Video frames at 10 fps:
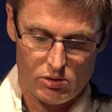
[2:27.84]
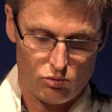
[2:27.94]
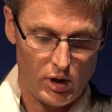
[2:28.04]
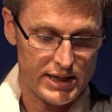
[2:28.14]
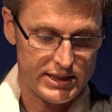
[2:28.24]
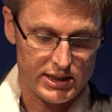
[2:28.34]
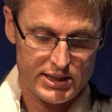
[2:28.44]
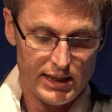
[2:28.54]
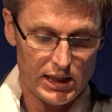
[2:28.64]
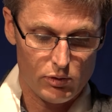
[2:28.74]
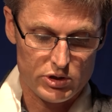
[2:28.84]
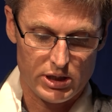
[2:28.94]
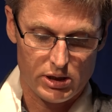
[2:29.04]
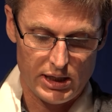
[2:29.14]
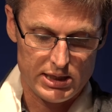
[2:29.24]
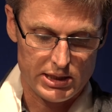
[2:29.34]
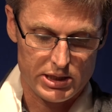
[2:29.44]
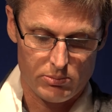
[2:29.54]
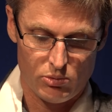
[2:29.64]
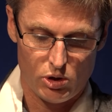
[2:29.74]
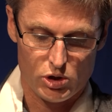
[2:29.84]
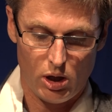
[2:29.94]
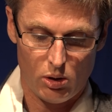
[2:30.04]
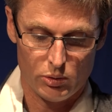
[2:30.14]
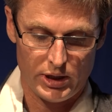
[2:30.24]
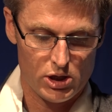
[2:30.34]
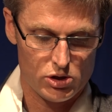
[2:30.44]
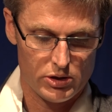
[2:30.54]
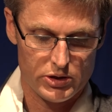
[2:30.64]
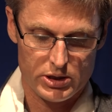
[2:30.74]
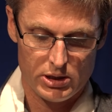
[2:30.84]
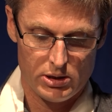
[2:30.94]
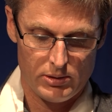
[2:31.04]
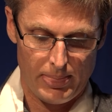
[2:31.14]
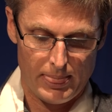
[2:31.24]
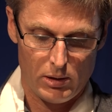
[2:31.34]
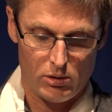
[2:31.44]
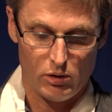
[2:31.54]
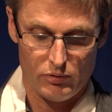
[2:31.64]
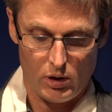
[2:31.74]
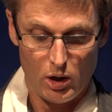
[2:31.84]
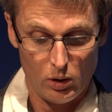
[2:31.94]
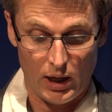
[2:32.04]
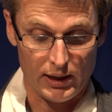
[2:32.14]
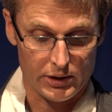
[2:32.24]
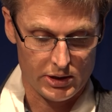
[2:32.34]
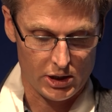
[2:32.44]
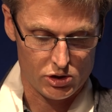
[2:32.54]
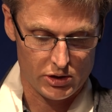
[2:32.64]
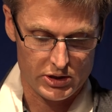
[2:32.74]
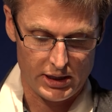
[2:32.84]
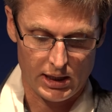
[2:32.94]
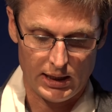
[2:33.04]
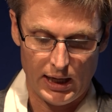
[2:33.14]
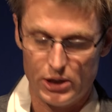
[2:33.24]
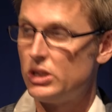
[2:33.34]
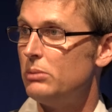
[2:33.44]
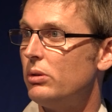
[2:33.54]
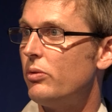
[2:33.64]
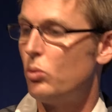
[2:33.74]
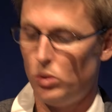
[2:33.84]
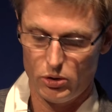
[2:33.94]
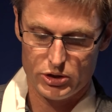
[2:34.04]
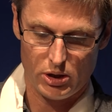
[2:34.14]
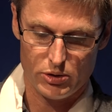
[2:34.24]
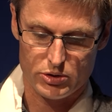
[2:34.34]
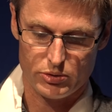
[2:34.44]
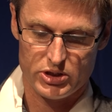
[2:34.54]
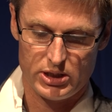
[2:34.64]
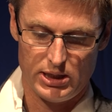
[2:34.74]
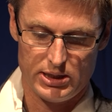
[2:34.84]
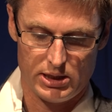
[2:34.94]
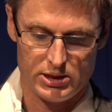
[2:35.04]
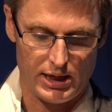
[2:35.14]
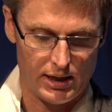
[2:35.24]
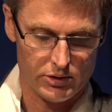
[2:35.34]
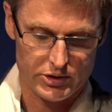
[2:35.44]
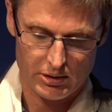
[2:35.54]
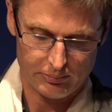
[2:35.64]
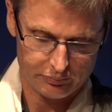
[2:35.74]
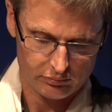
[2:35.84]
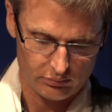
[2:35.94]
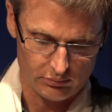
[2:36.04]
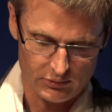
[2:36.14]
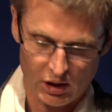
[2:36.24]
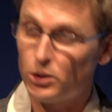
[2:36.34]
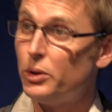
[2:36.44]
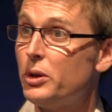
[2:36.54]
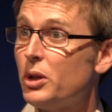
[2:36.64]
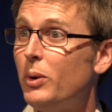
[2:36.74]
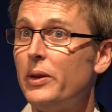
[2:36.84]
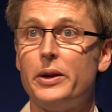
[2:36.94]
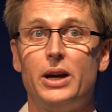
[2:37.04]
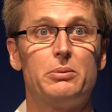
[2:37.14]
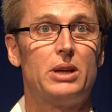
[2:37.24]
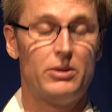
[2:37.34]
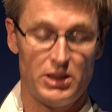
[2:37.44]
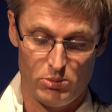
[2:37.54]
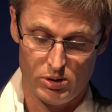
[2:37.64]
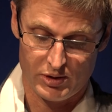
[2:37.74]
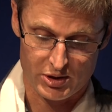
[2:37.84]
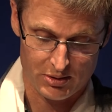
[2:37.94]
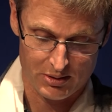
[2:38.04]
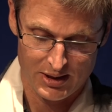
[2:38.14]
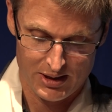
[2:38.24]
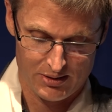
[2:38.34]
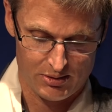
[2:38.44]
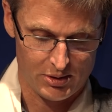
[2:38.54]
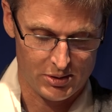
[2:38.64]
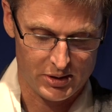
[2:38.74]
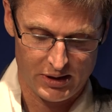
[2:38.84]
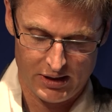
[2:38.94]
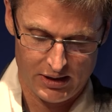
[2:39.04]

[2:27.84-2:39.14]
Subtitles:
rising sea levels that could easily submerge whole nations, or whole island nations, and a large number of the world's coastal cities and towns, including the one that I'm currently moving to, New York,